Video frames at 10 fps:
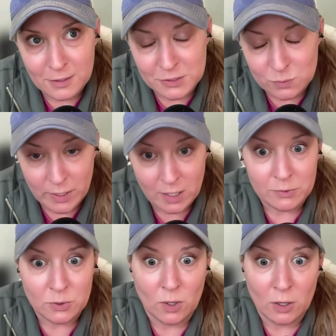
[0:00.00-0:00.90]
just wake
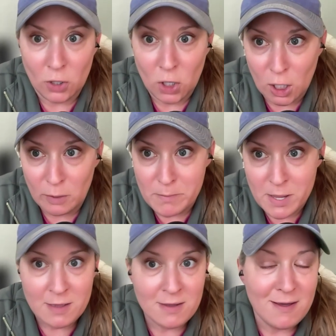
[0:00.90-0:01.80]
up to our alarm
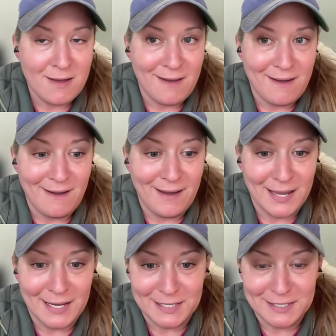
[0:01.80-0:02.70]

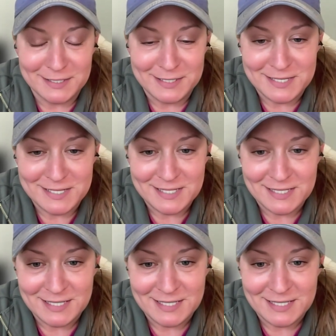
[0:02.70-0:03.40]
and